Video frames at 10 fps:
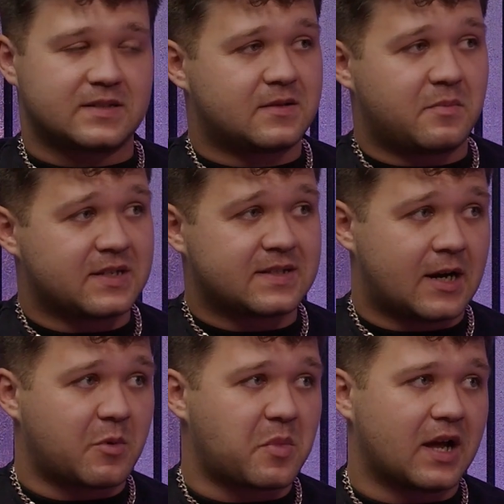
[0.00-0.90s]
best
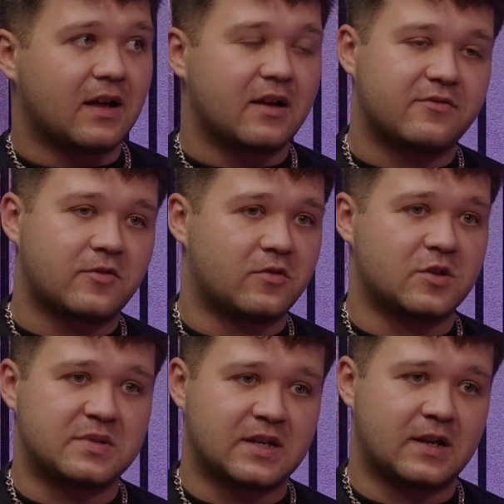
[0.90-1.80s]
time of my life,
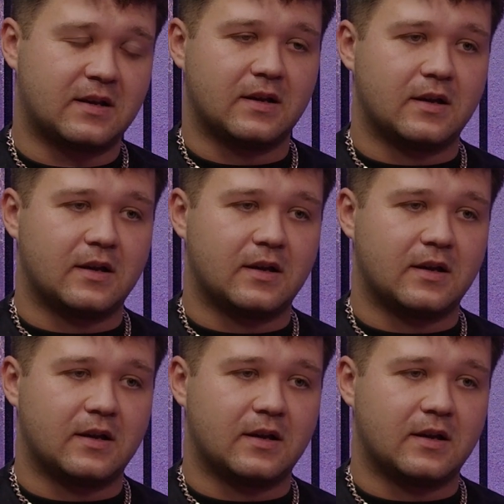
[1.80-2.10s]
100%.